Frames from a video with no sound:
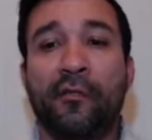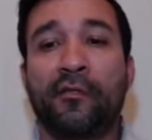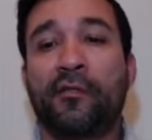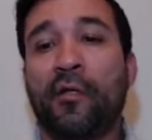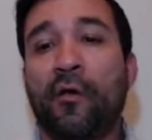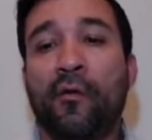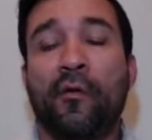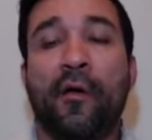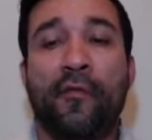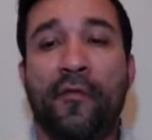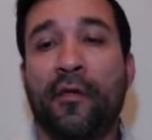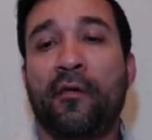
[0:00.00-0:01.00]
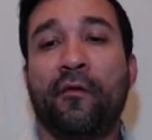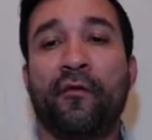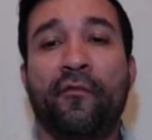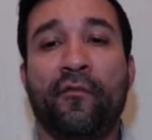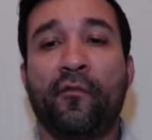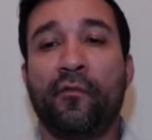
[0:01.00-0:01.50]
So uh, thank you
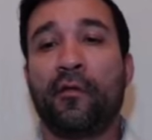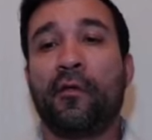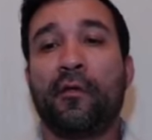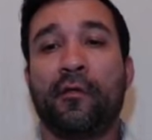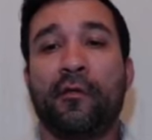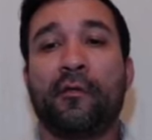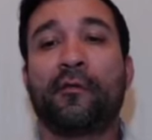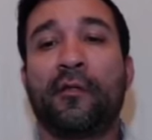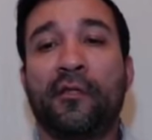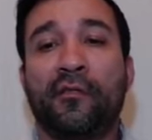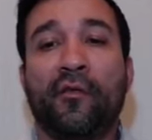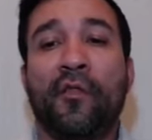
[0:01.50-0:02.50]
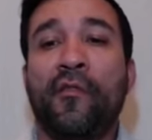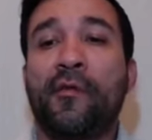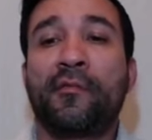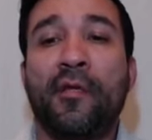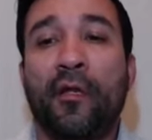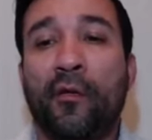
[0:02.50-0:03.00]
for the thanks for the
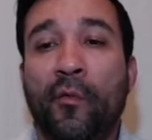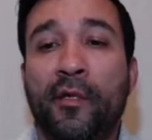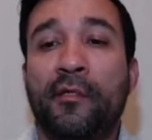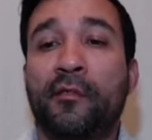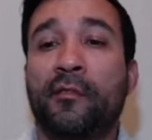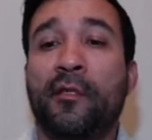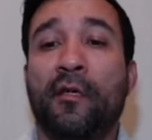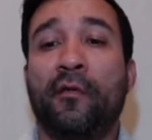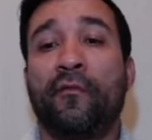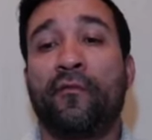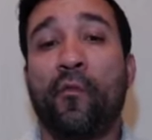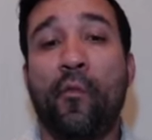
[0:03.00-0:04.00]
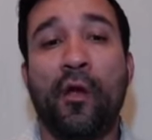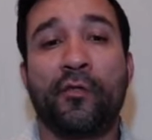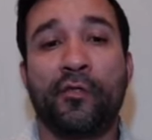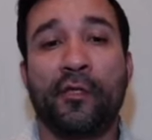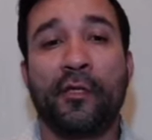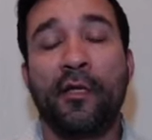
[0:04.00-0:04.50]
thumbs up, Luis. Thank you for
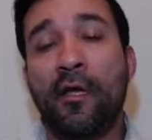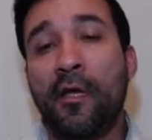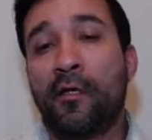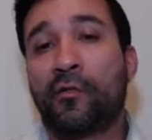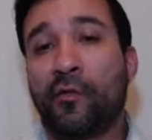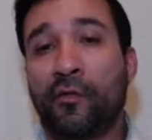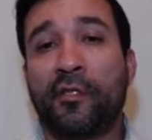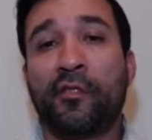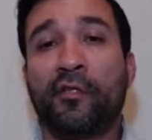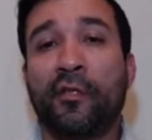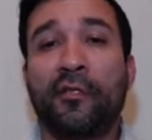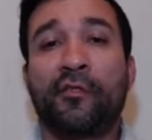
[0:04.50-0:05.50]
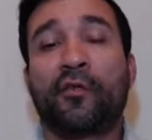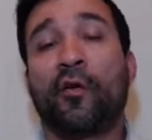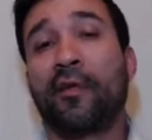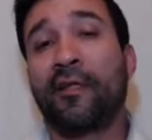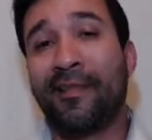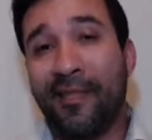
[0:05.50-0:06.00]
watching. So essentially,
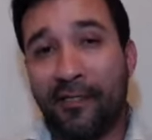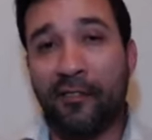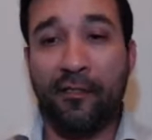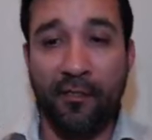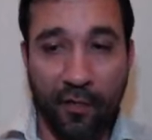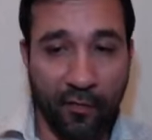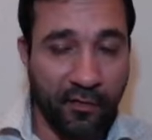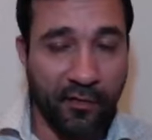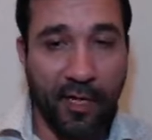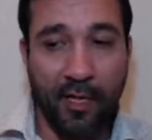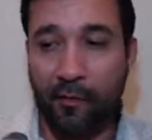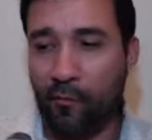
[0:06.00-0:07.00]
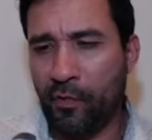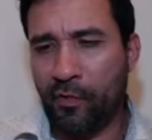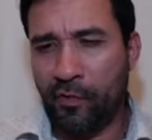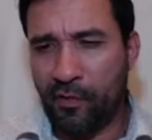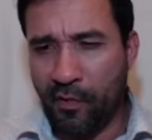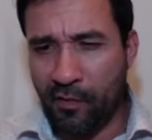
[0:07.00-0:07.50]
starting this Thursday,
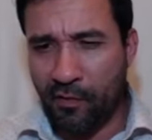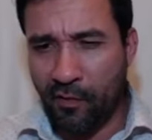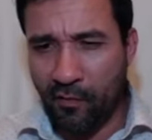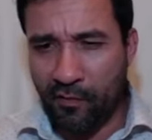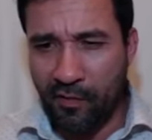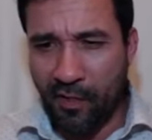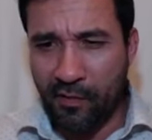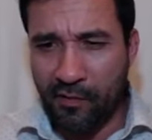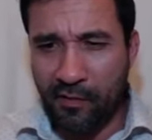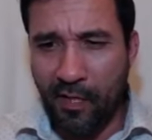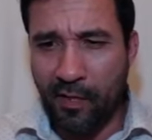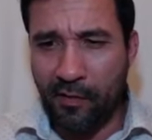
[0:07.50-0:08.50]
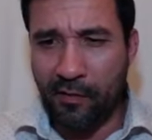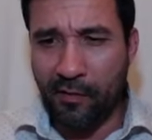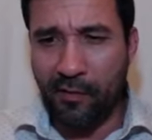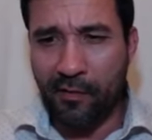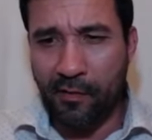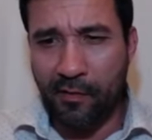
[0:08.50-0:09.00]
which this Thursday's date
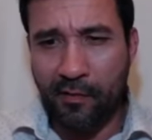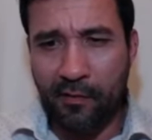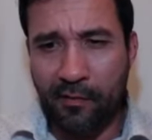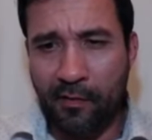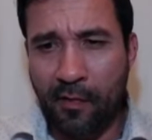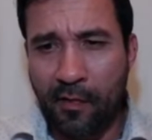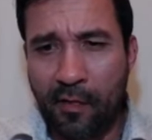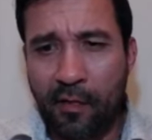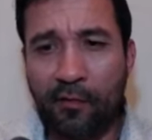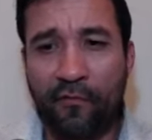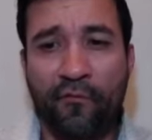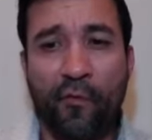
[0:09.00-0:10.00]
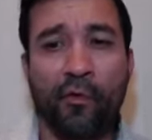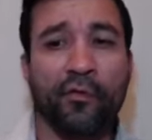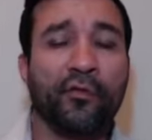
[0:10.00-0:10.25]
is the fourth.